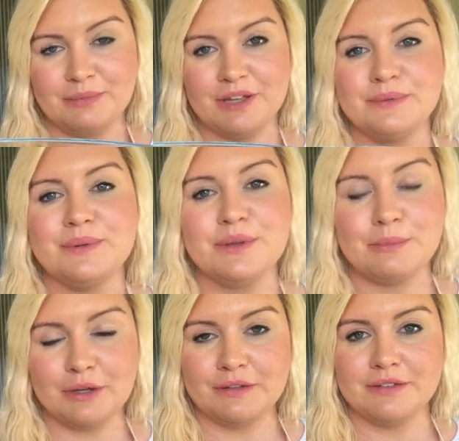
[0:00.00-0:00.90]
because we're going
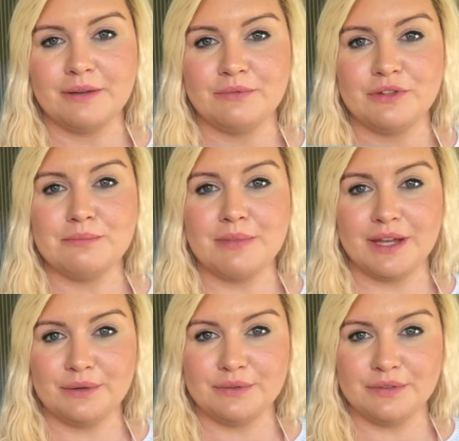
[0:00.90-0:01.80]
to put some
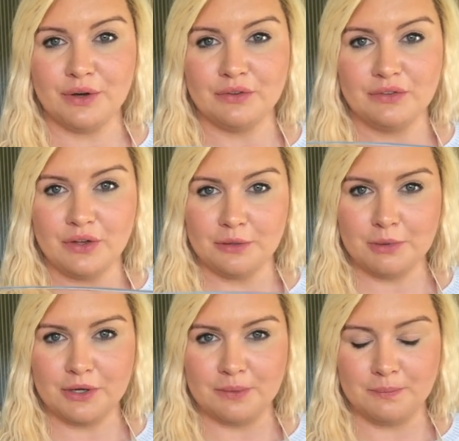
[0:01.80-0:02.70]
tomato sauce on the
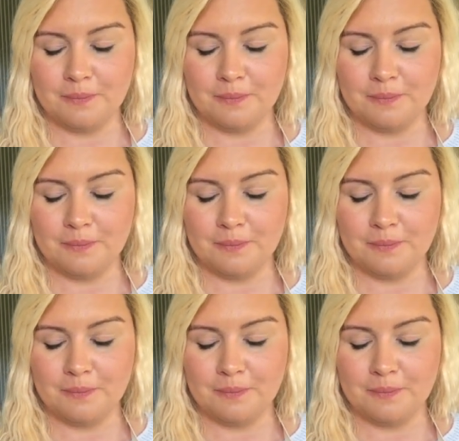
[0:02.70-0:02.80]
bottom.